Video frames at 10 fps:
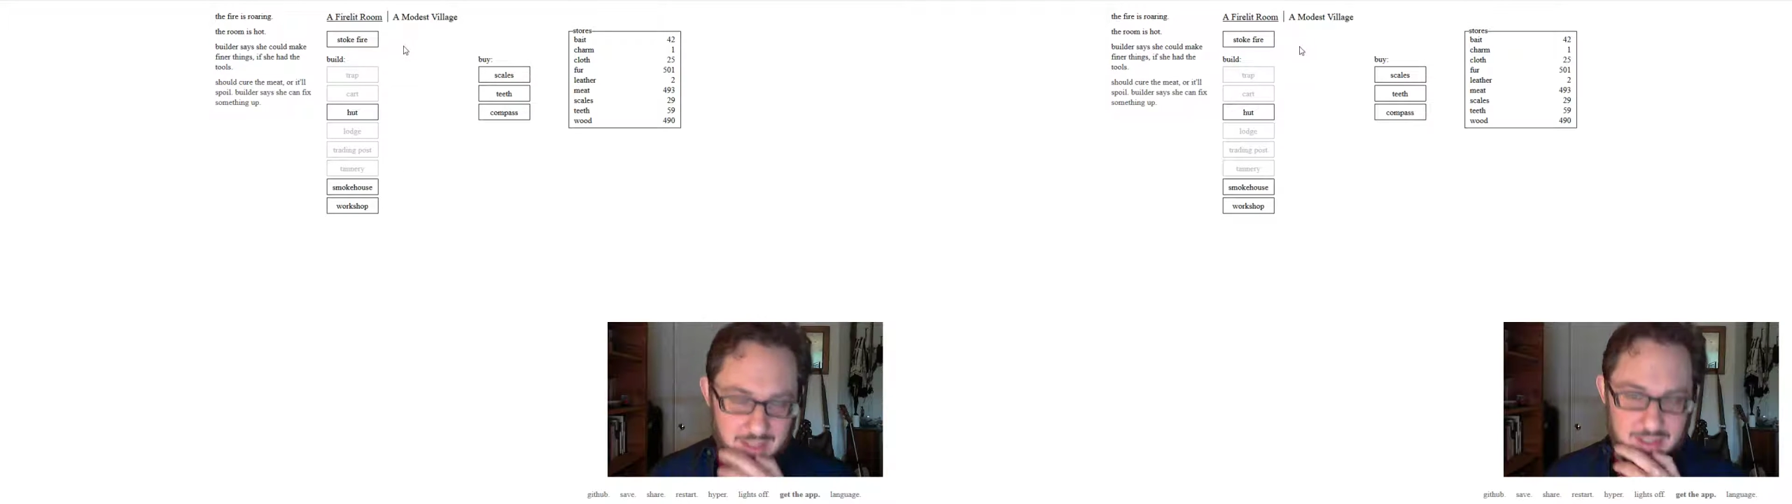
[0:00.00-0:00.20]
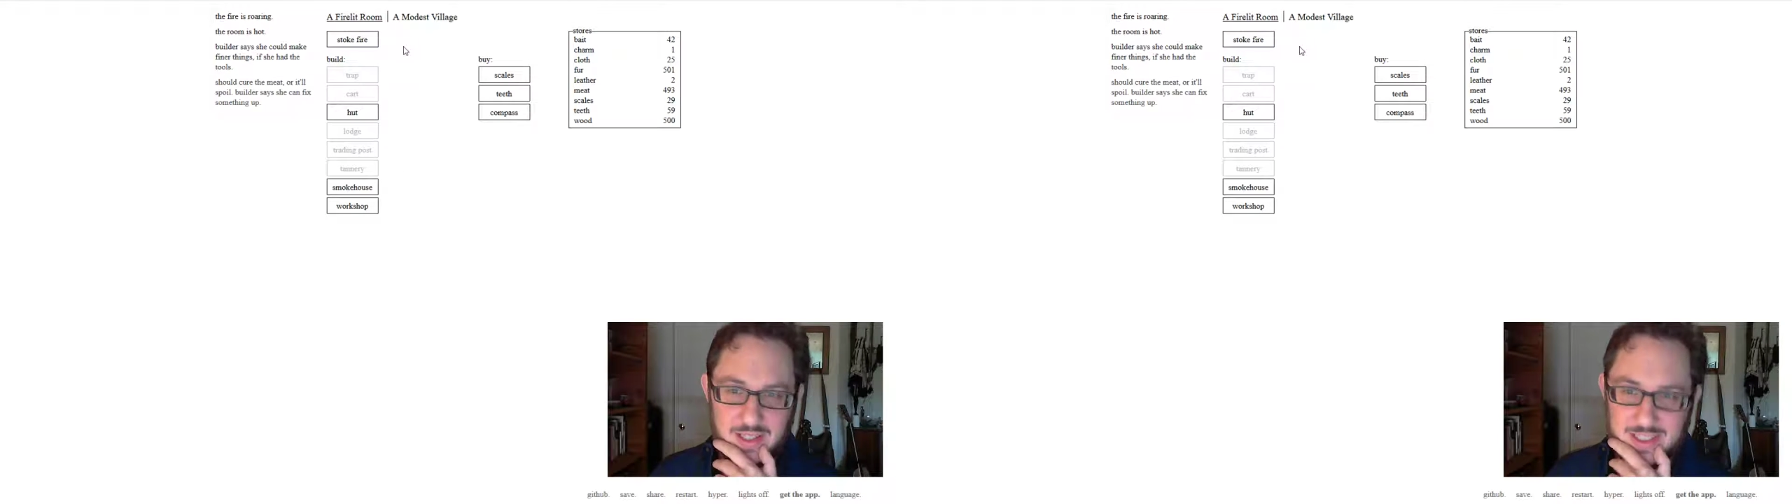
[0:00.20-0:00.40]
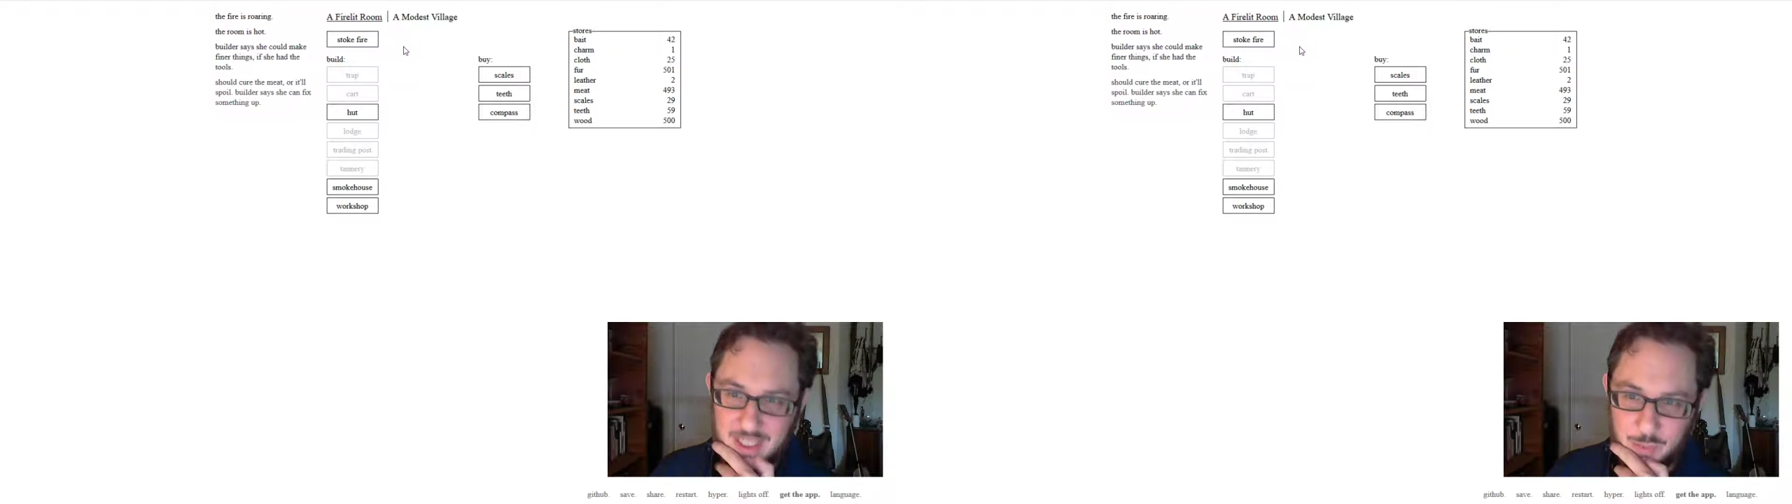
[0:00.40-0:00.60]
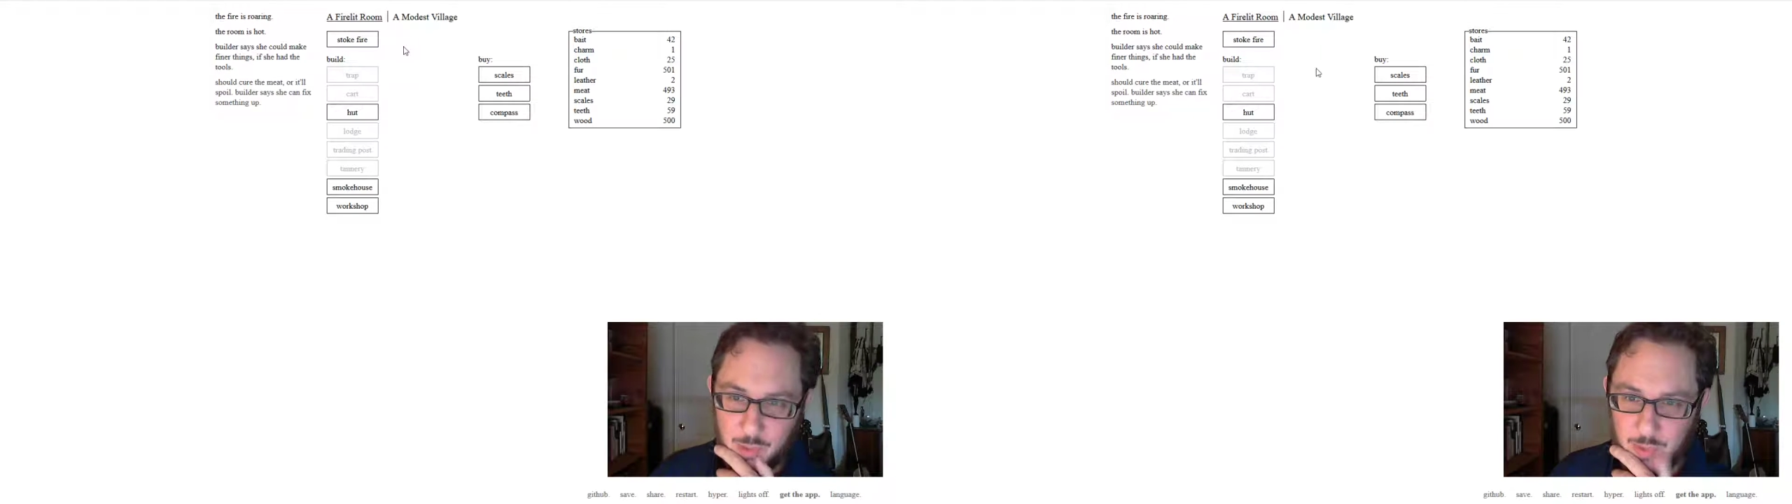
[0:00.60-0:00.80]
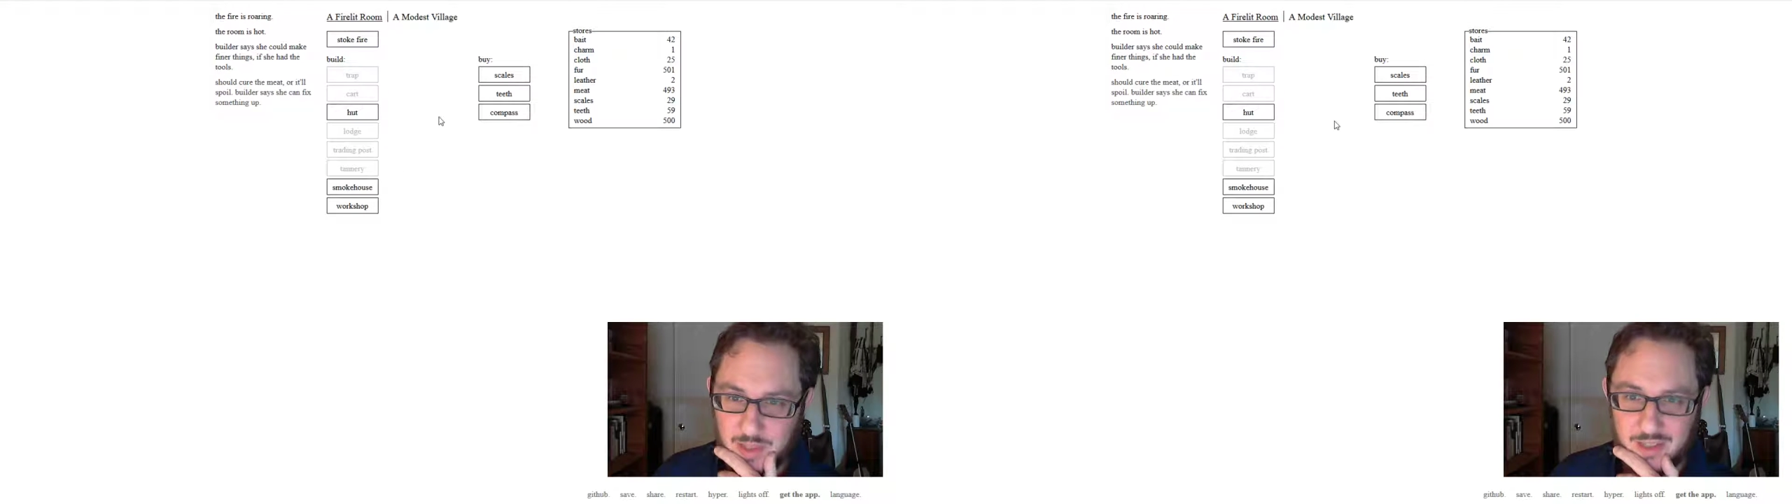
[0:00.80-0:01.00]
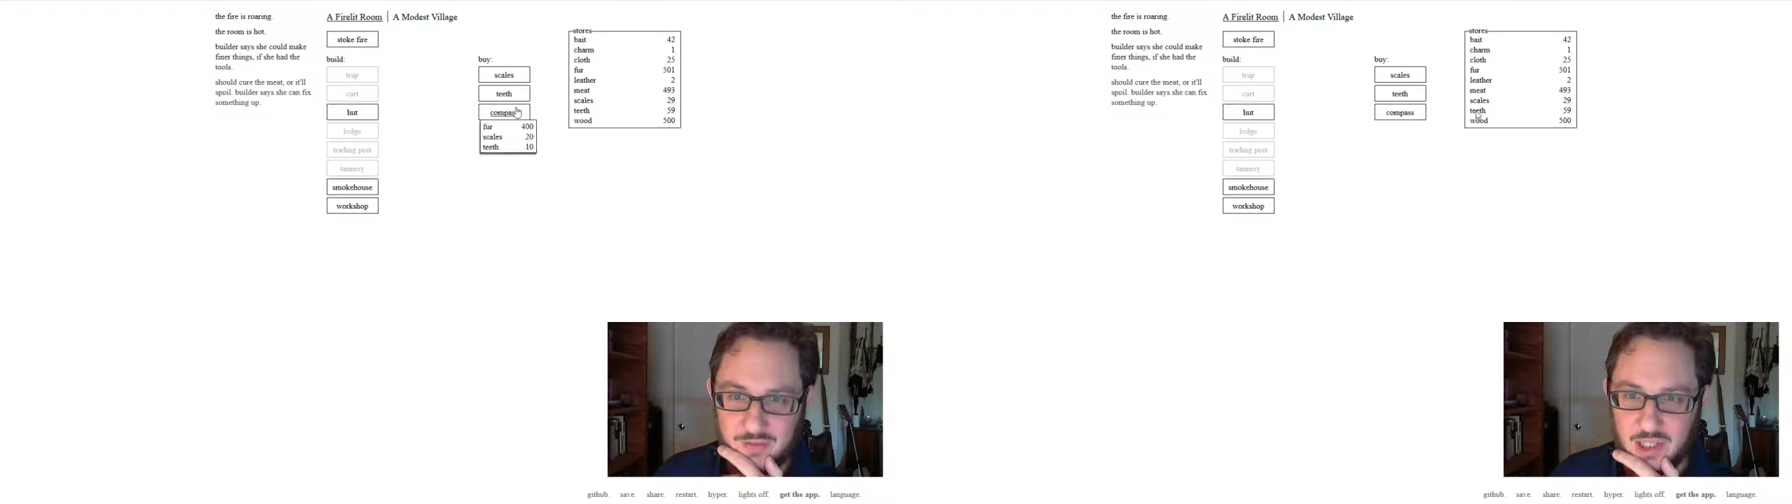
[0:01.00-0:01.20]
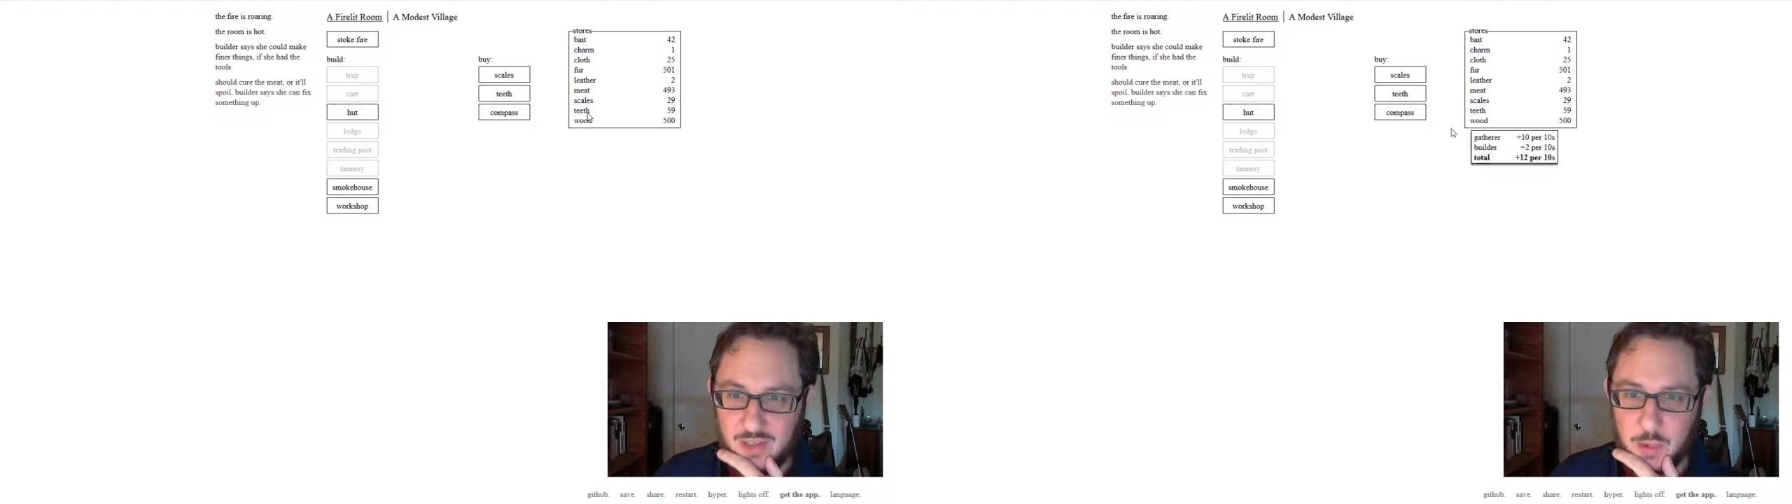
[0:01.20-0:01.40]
So let's see where we left off.